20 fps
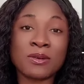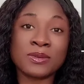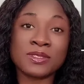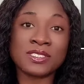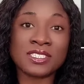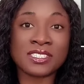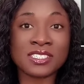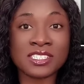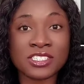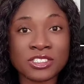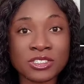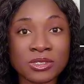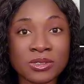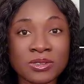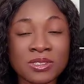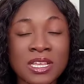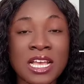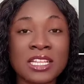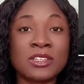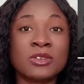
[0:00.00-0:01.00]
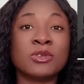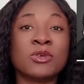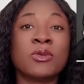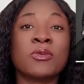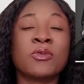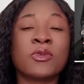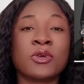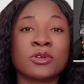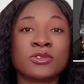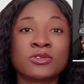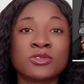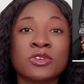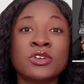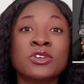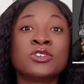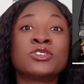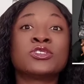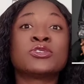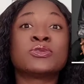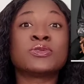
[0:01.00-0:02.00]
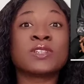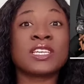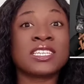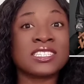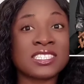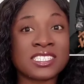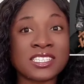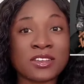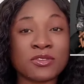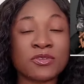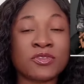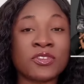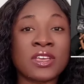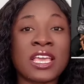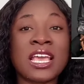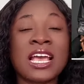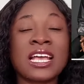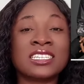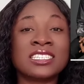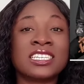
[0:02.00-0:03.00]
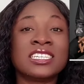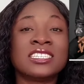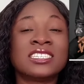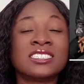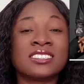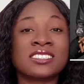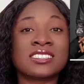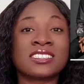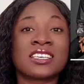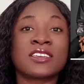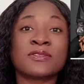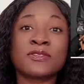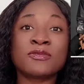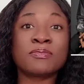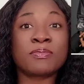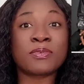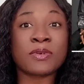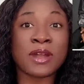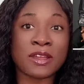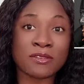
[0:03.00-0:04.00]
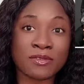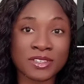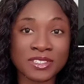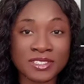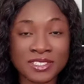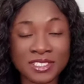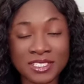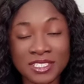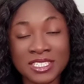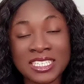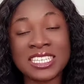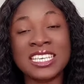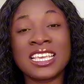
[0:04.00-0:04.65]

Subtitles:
own decision and no one should interfere and they deserve privacy.